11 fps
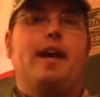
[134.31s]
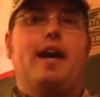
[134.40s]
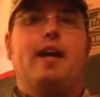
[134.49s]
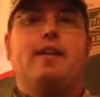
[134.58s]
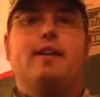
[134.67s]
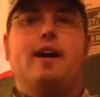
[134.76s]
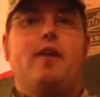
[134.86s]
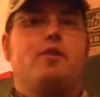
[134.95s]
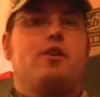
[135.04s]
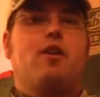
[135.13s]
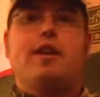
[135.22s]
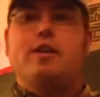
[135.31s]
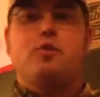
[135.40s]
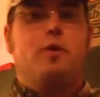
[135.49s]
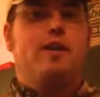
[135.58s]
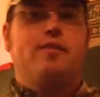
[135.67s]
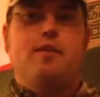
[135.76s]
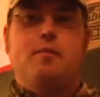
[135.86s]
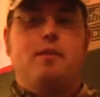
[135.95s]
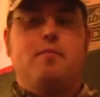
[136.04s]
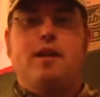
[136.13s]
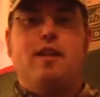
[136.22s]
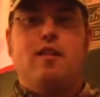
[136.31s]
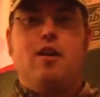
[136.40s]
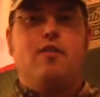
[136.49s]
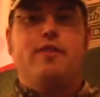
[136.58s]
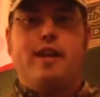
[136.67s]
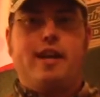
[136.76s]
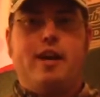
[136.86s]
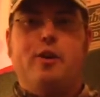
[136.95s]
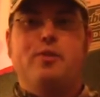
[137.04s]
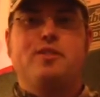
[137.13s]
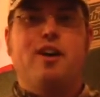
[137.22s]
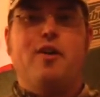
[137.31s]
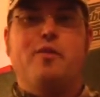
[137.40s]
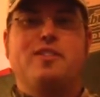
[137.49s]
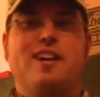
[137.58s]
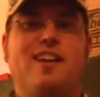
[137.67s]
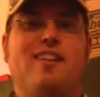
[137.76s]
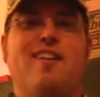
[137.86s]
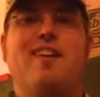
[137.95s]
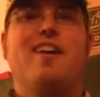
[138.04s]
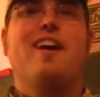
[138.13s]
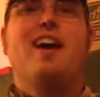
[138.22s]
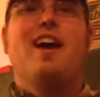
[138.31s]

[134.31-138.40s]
and it was already a 20-something minute long video, so it was kind of long.